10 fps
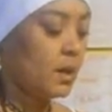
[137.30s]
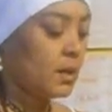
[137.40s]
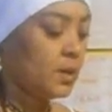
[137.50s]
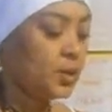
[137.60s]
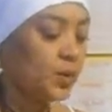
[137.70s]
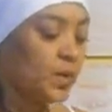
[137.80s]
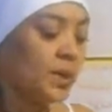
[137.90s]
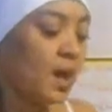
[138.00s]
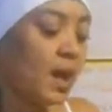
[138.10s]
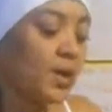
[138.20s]
You can do
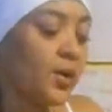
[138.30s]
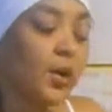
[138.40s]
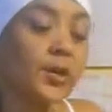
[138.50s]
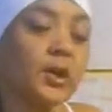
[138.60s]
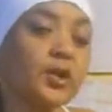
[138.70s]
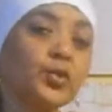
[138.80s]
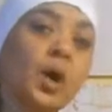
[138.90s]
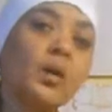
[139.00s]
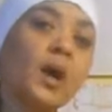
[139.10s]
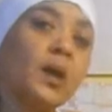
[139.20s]
any color or you can do
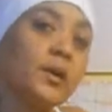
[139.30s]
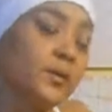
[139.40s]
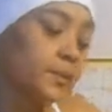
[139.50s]
no color.